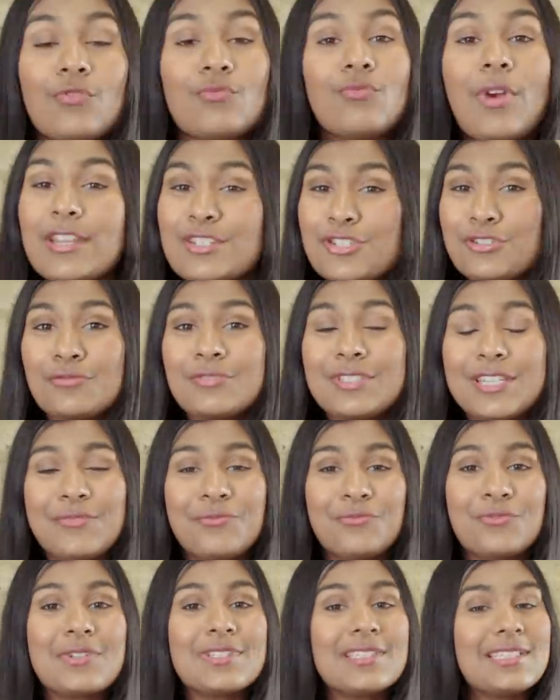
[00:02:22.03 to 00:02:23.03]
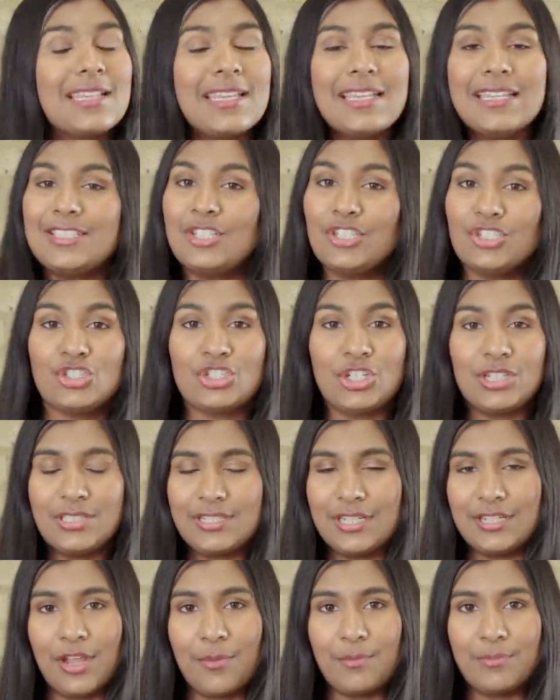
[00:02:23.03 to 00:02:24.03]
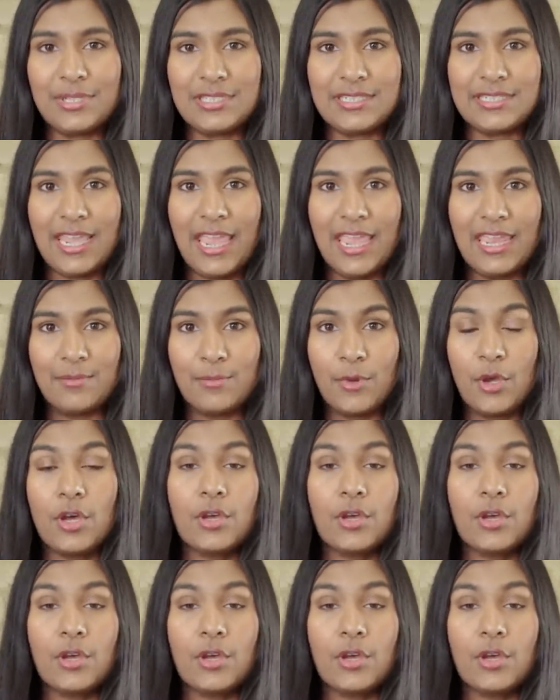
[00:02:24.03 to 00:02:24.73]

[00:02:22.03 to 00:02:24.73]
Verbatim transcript: Racial difference isn't just a numbers game